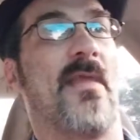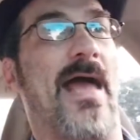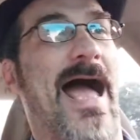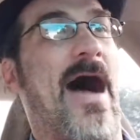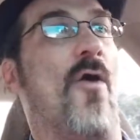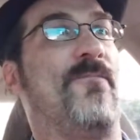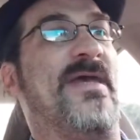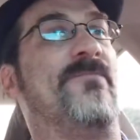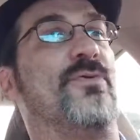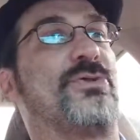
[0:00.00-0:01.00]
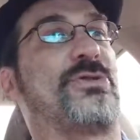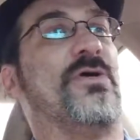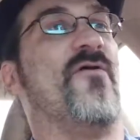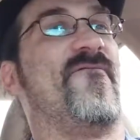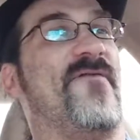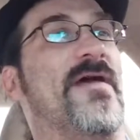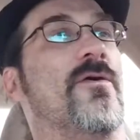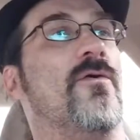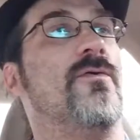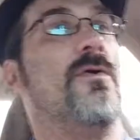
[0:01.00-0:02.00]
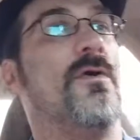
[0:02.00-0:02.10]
how people still feel